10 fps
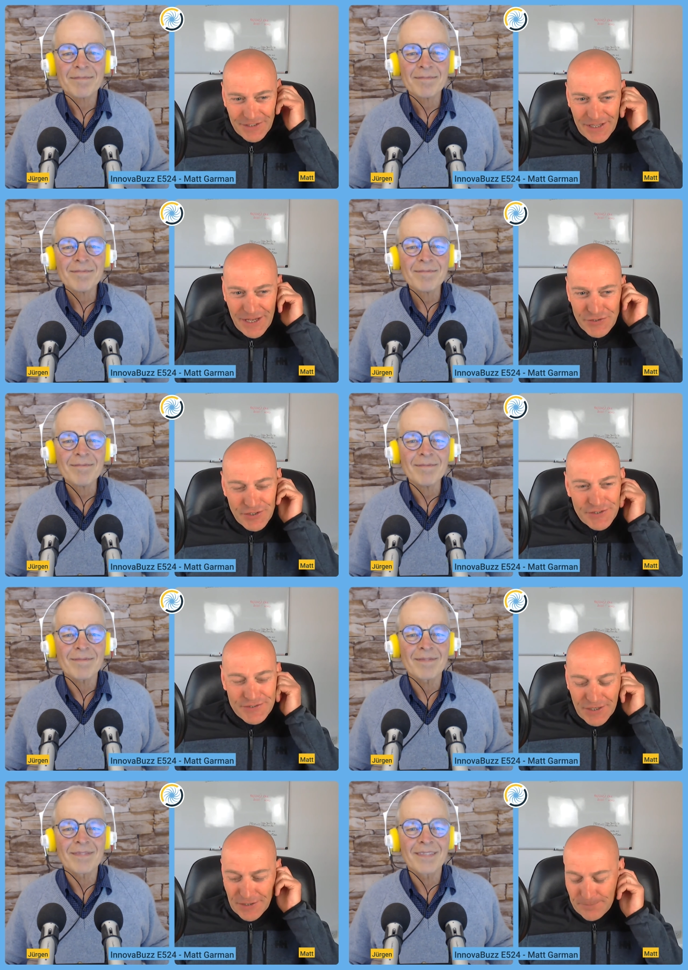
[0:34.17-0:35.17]
Speaker 1: Yeah,
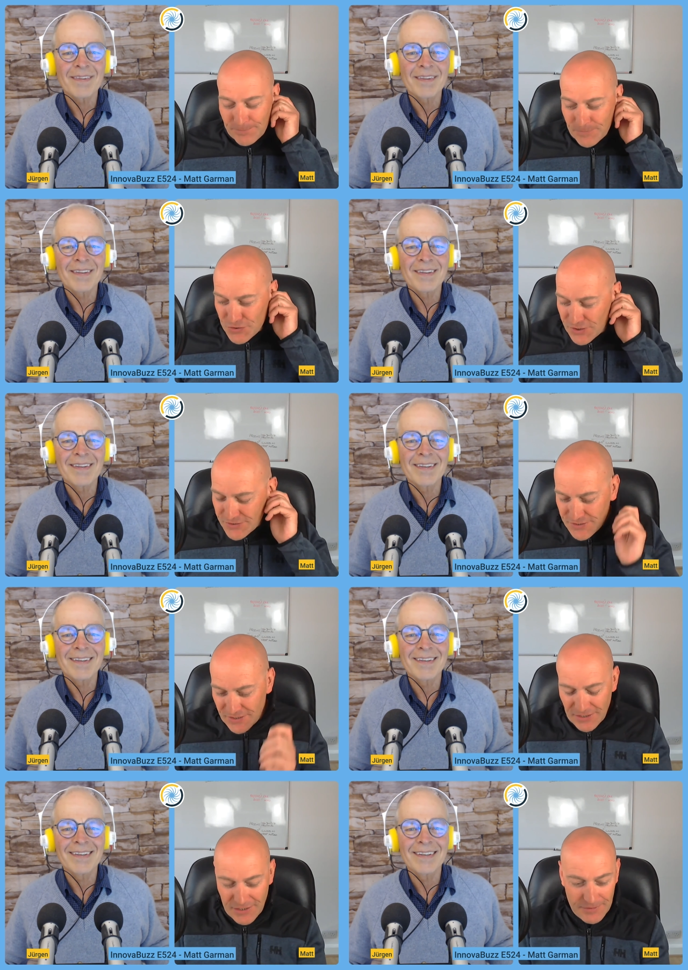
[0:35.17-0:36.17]
she's um, she's
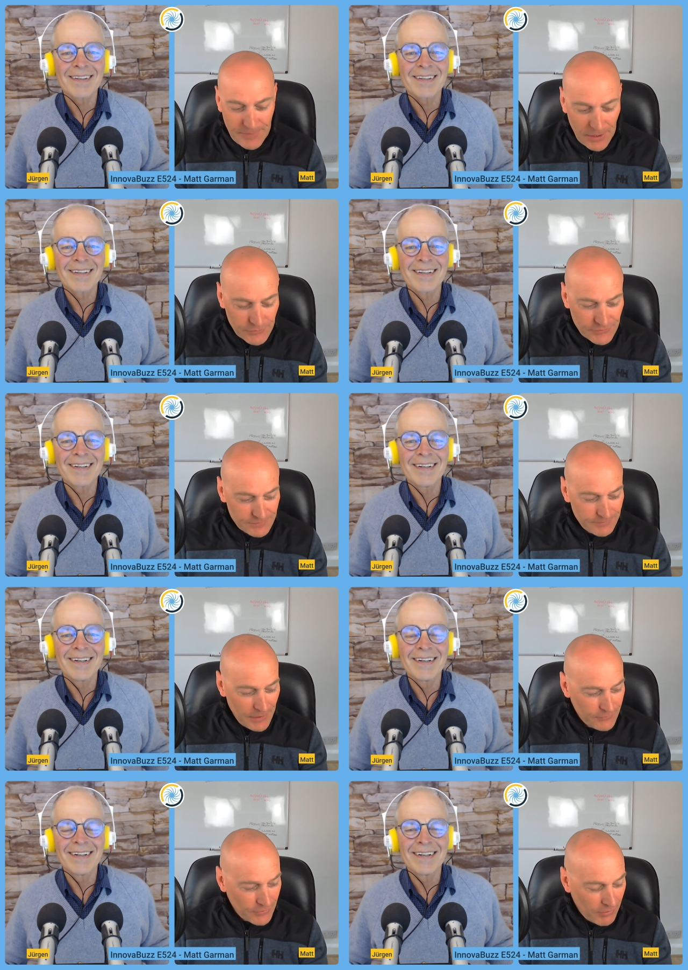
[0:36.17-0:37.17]
uh, Mel's
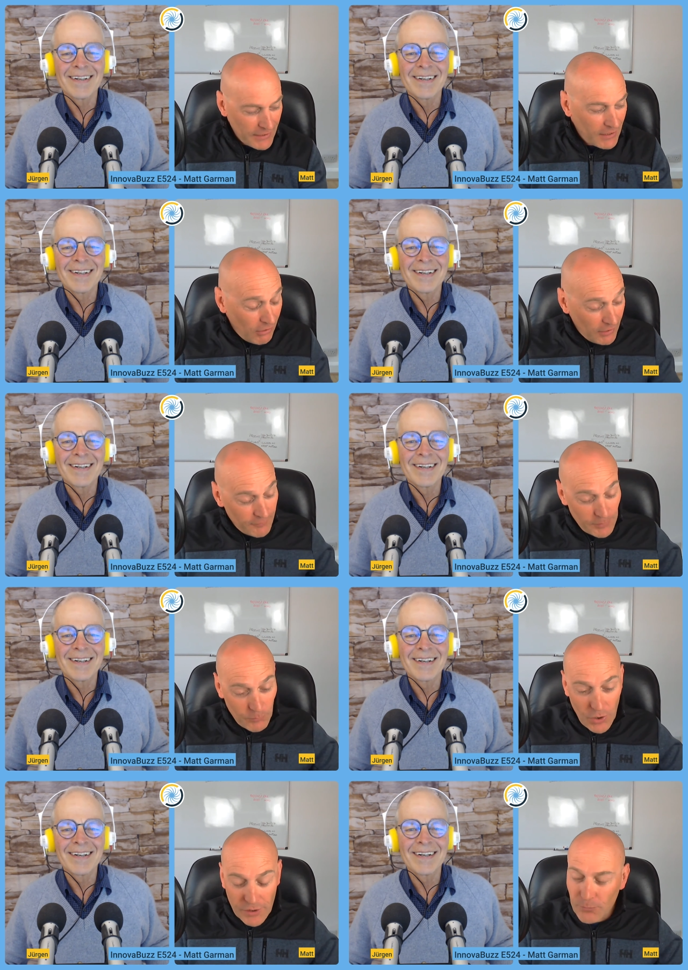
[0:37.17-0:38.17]
Mel's a great client. I've
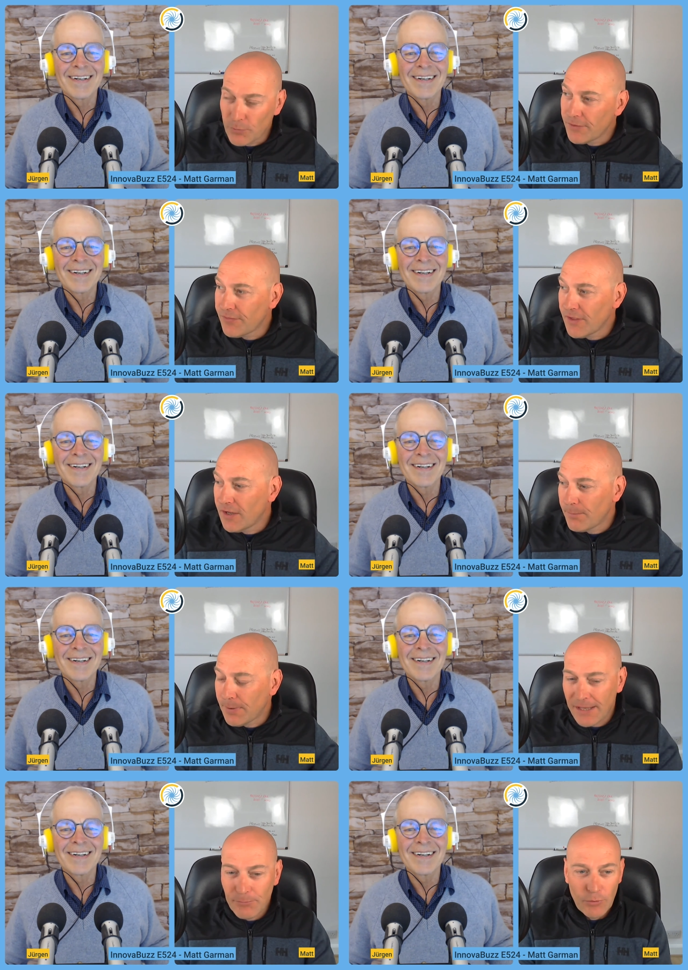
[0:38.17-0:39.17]
been working with uh,
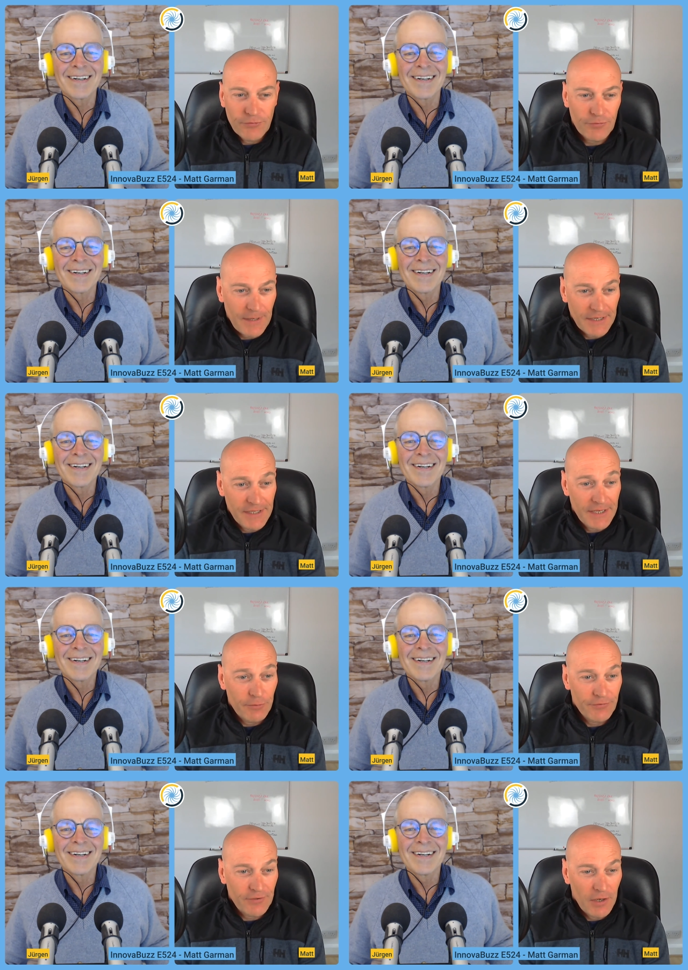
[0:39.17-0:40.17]
Blackmores for about a
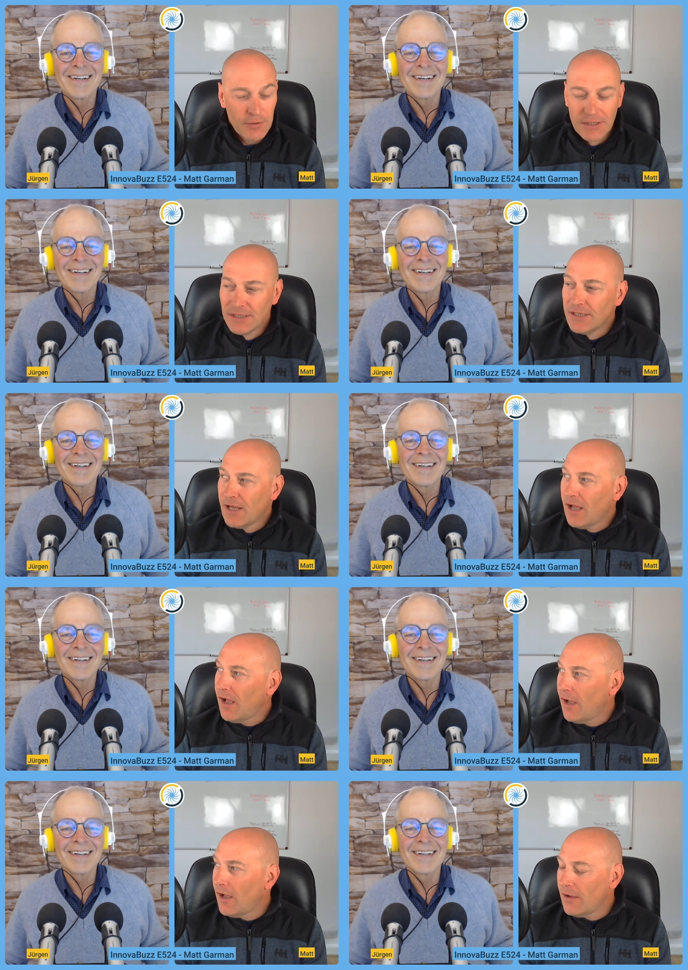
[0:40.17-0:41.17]
year or so.
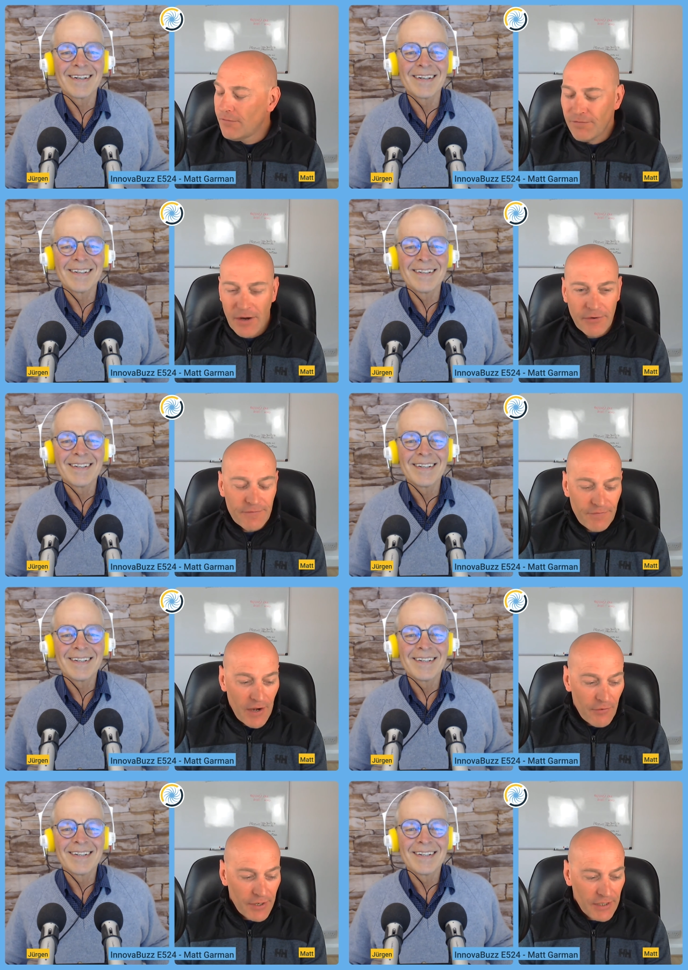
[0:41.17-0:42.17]
Uh, very
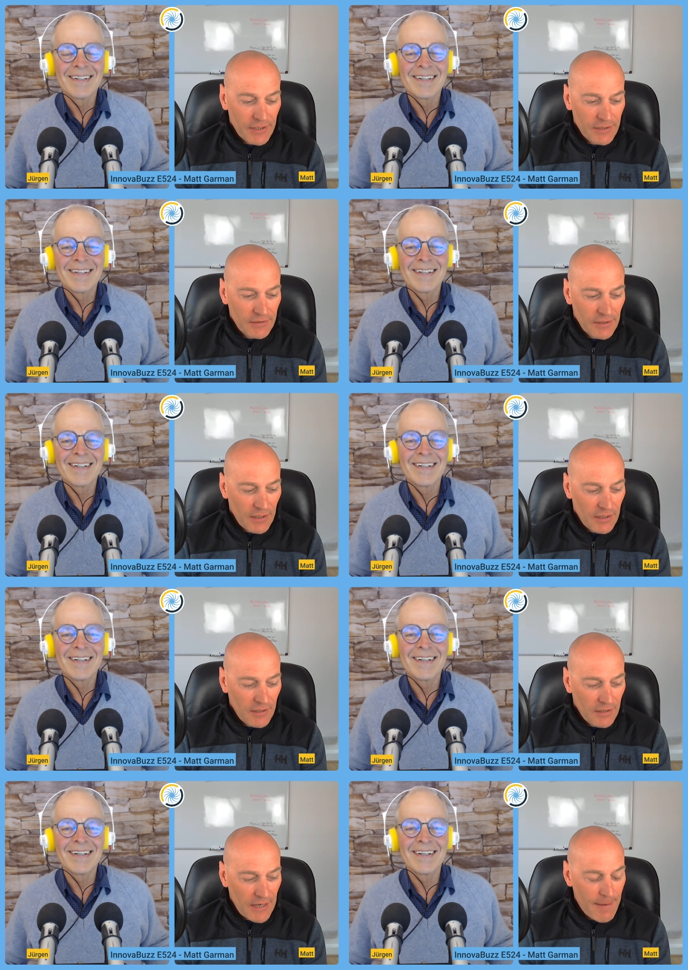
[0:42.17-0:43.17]
very
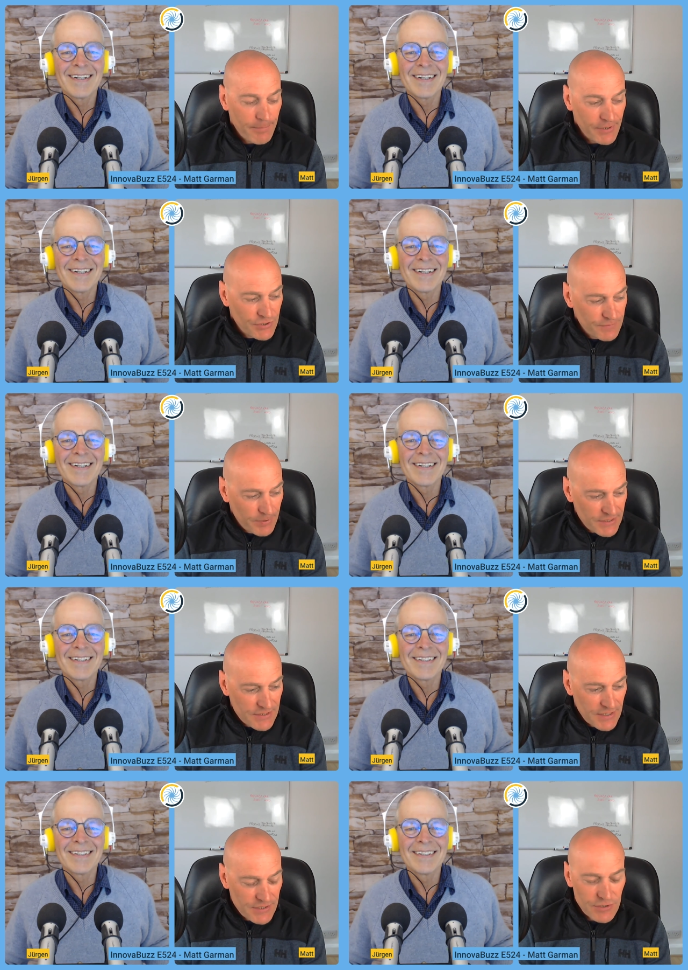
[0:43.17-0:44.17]
uh, ambitious
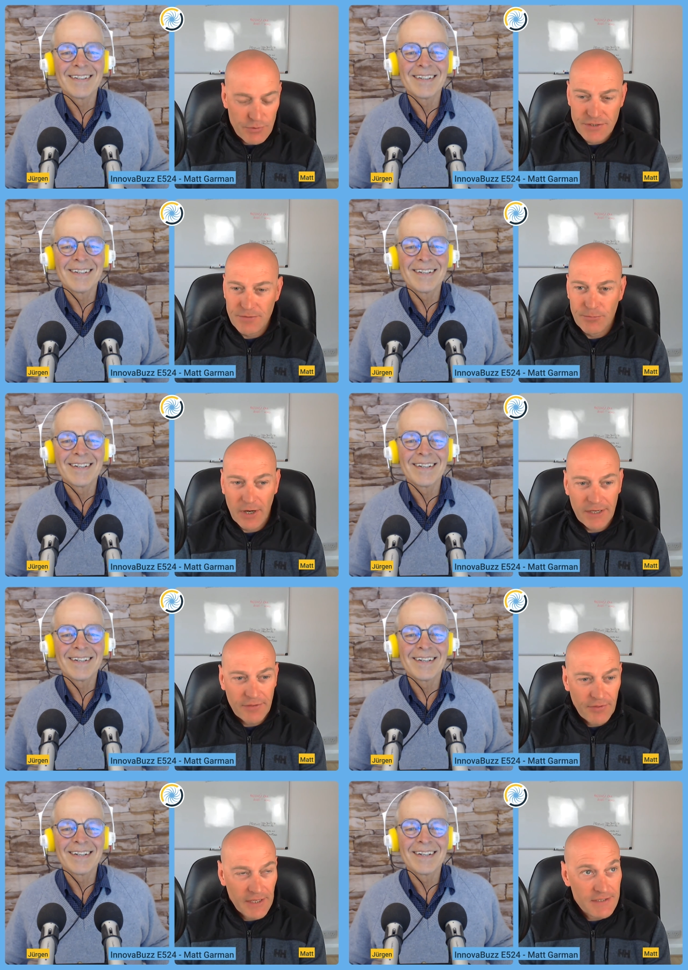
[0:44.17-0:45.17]
business, doing some
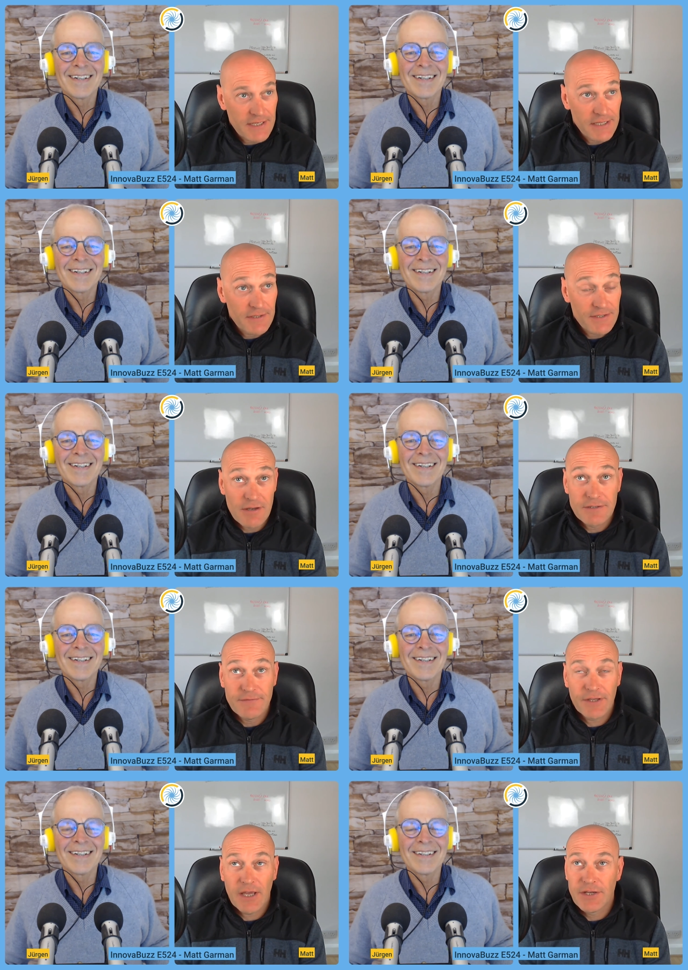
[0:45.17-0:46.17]
great things in the
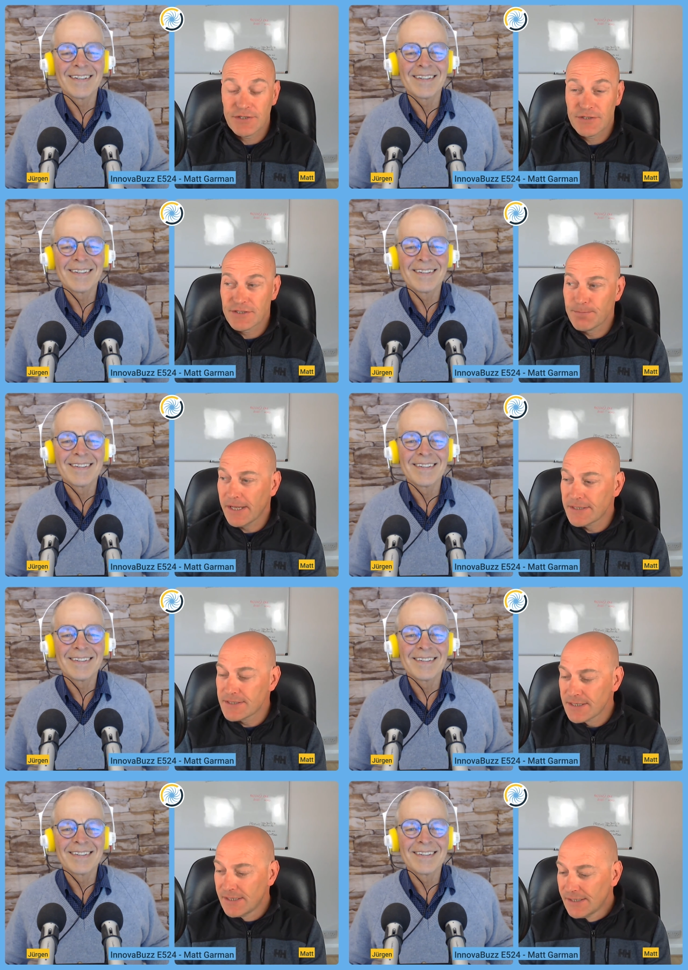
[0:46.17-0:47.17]
certification
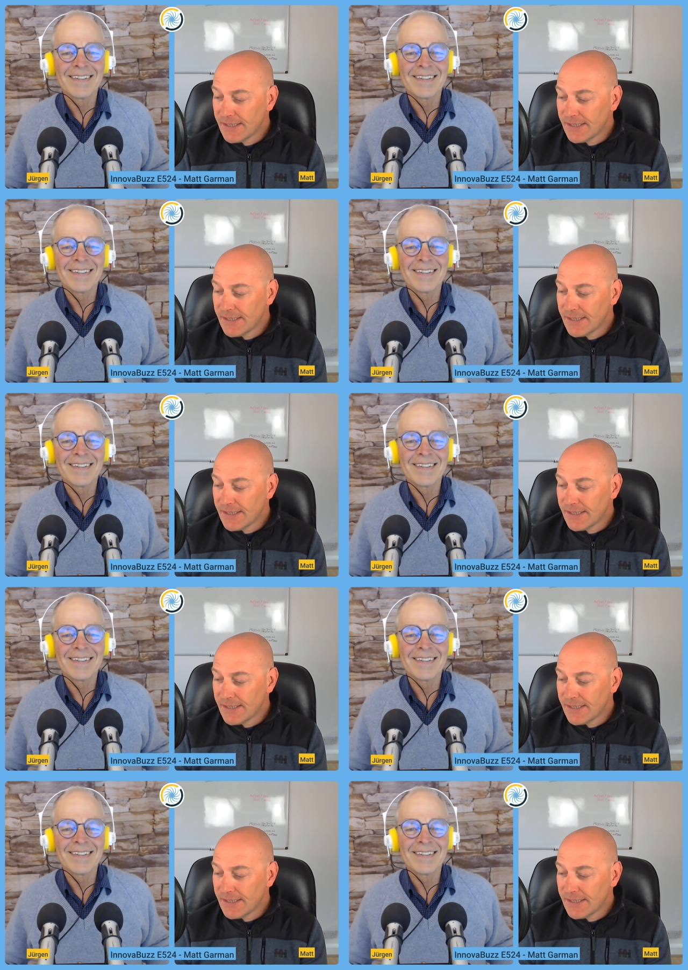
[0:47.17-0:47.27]
space.